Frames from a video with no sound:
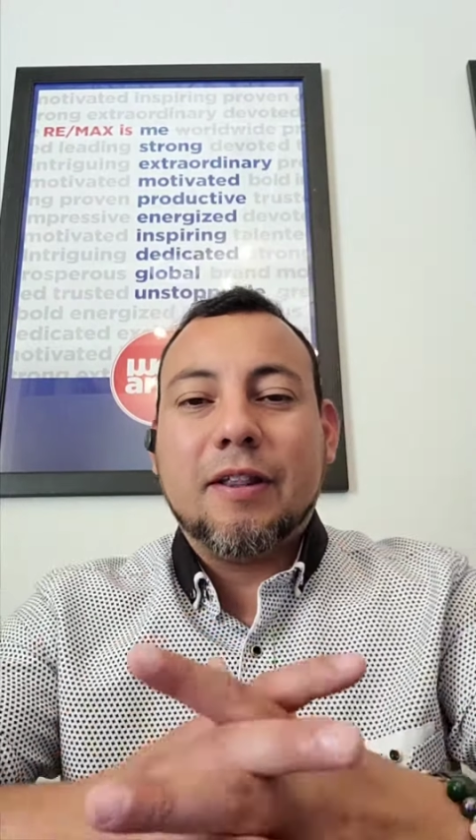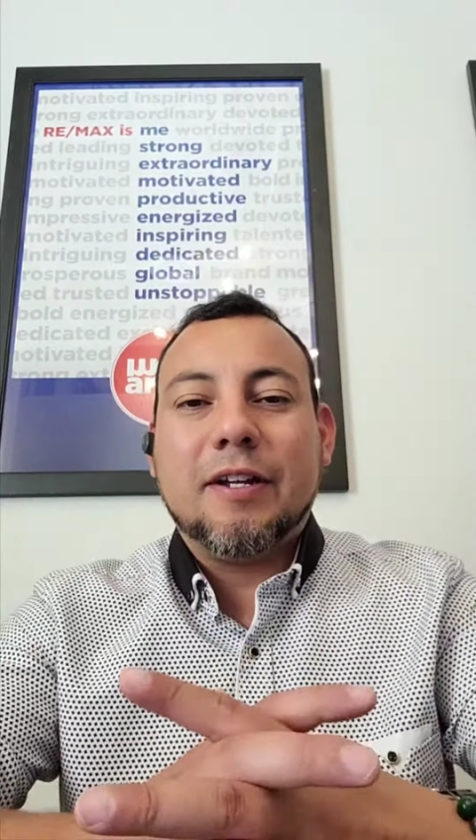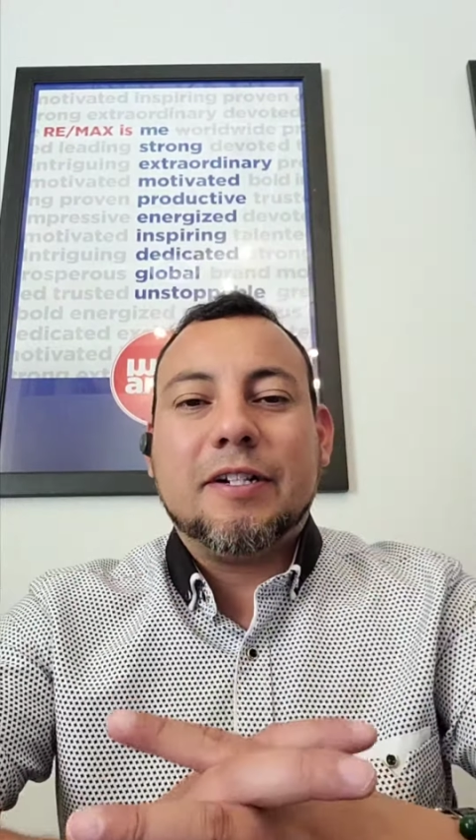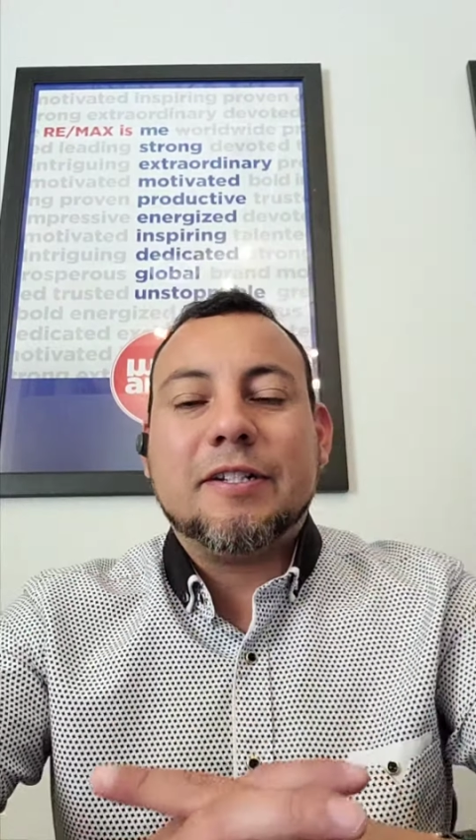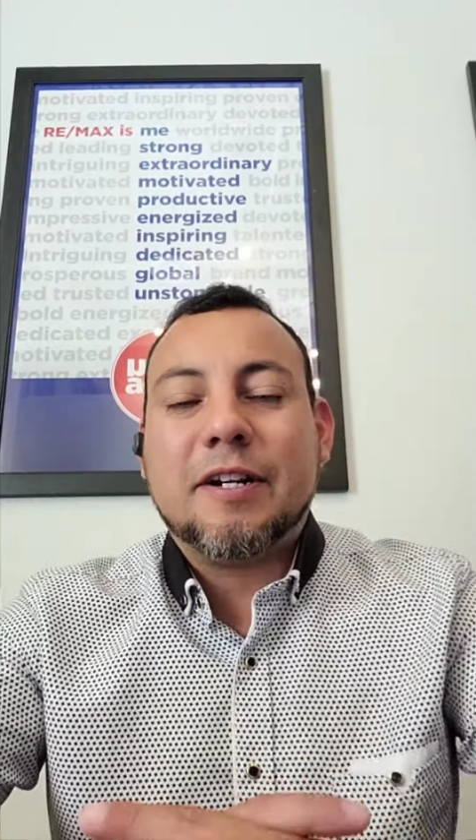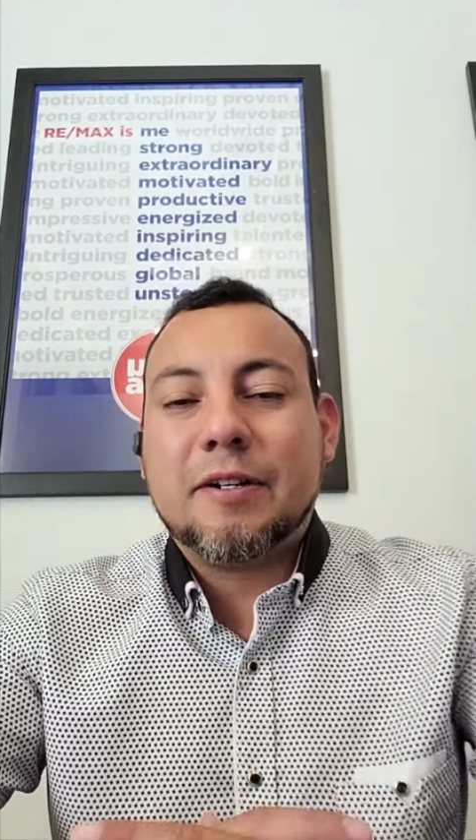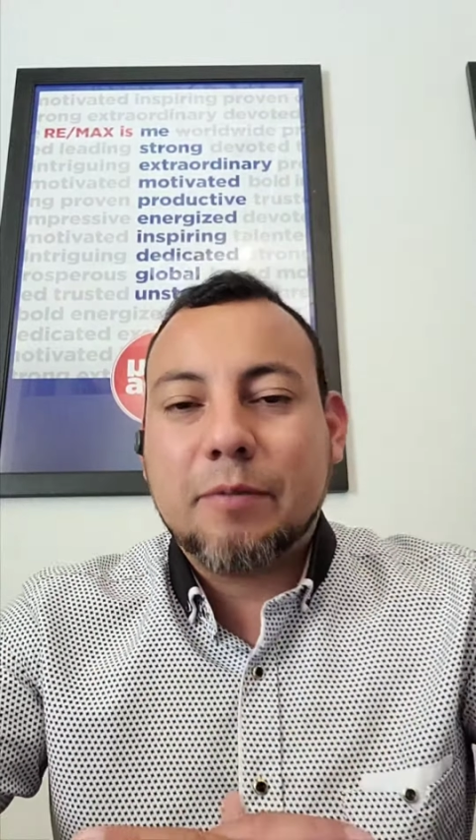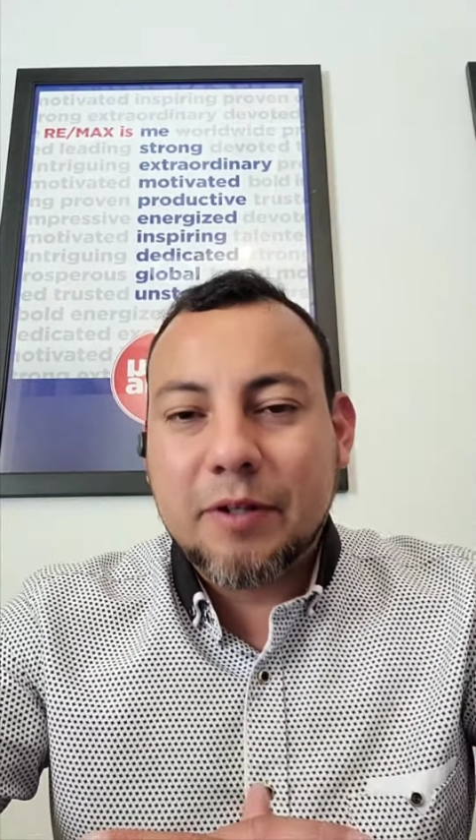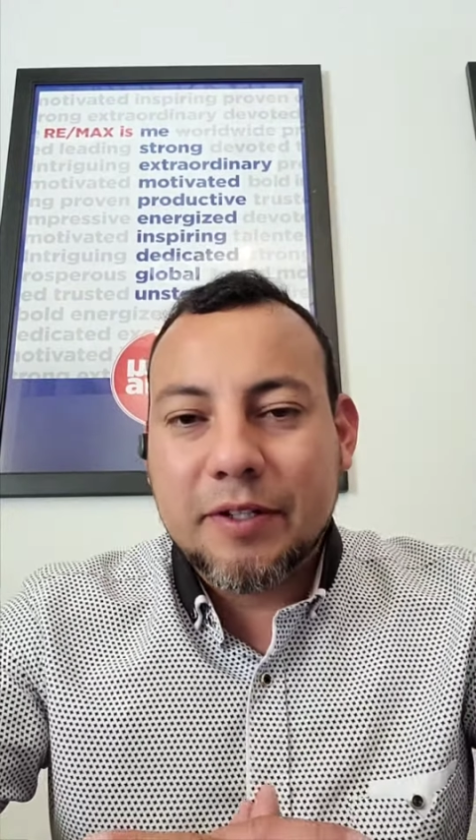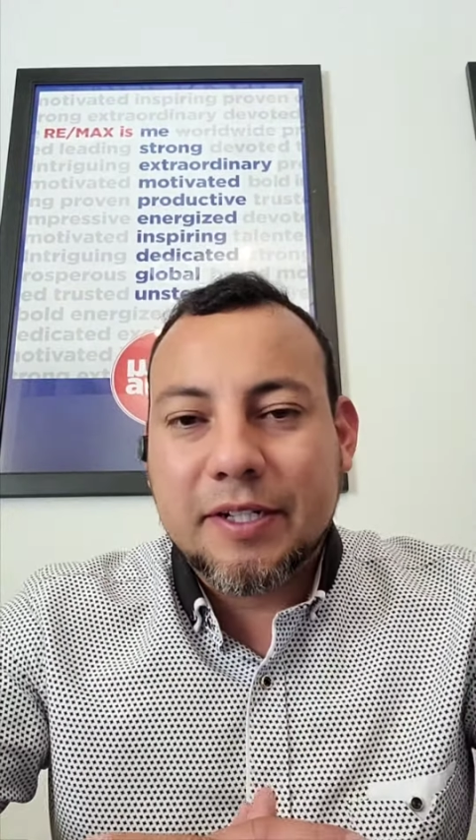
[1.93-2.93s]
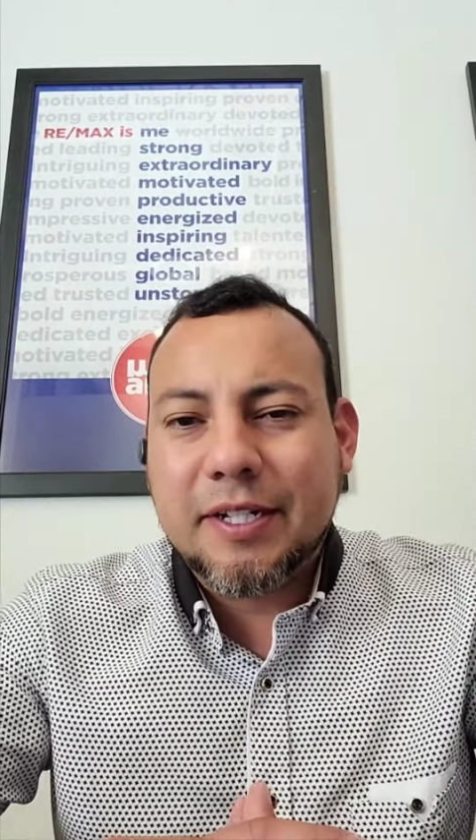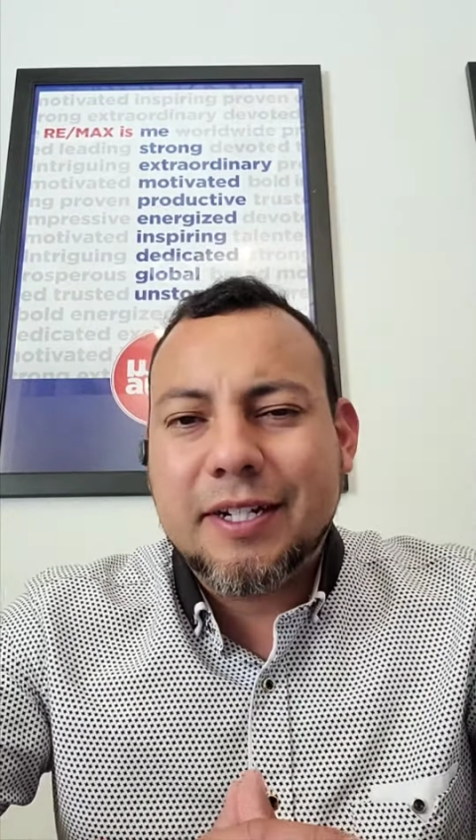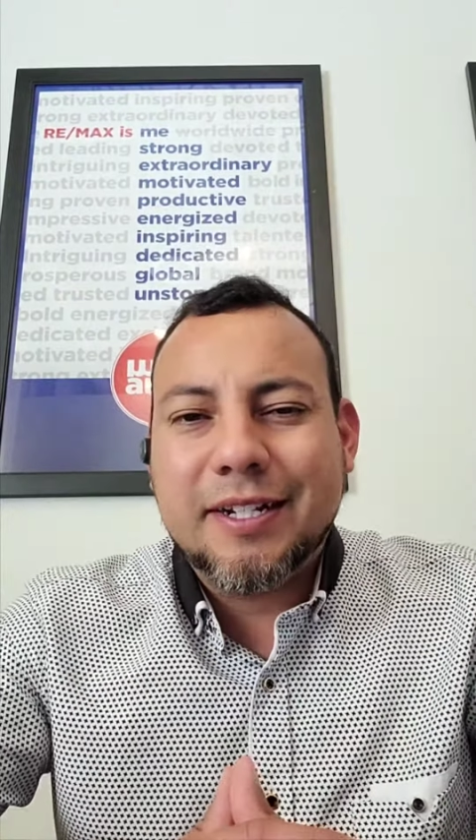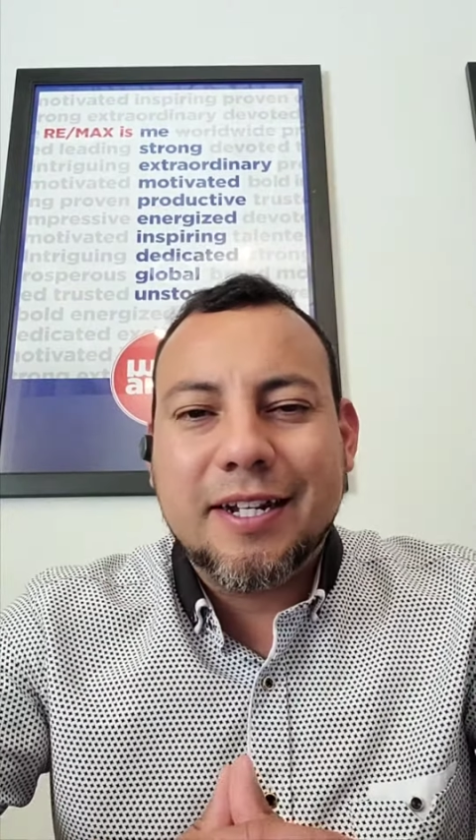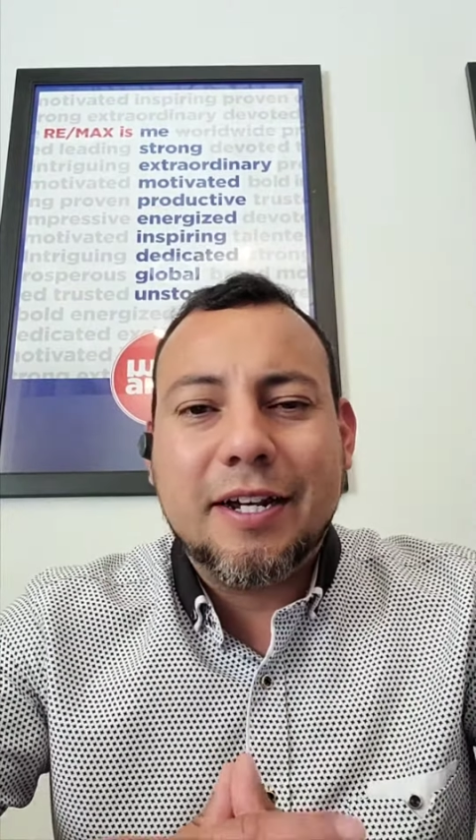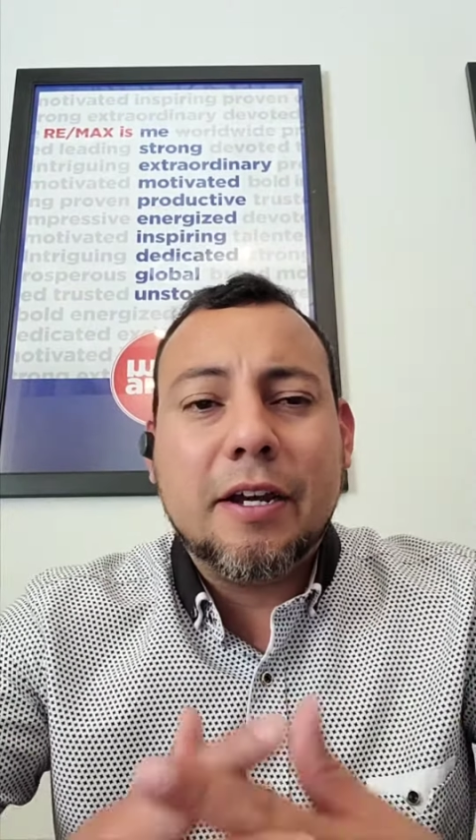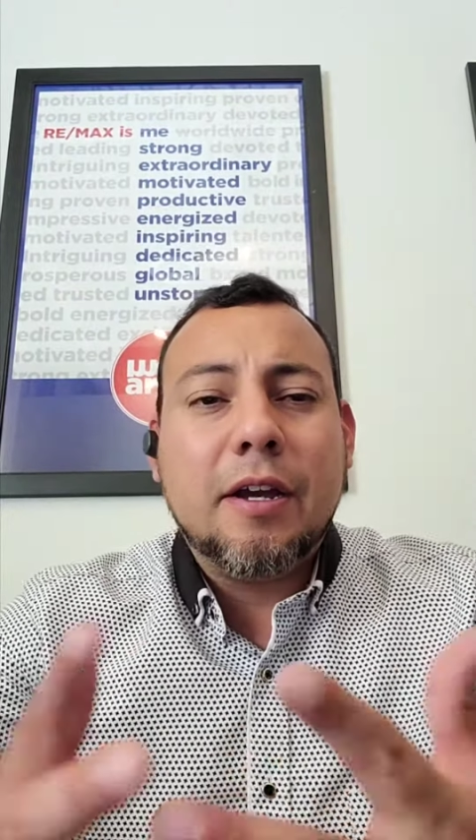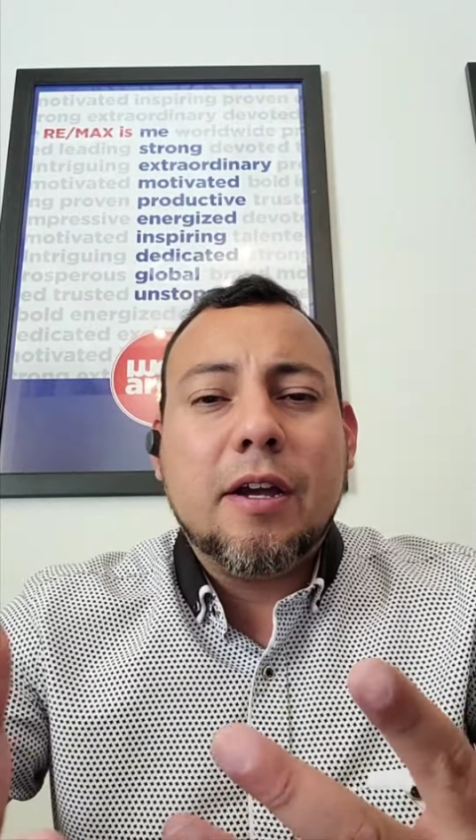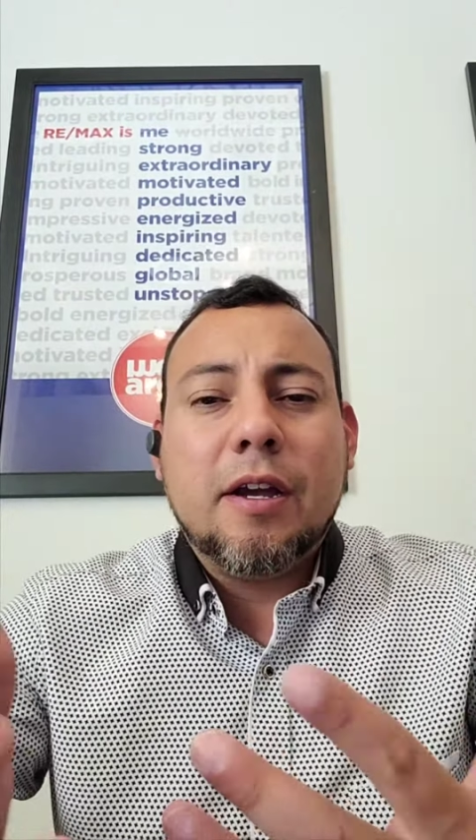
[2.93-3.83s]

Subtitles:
Let's talk real estate today,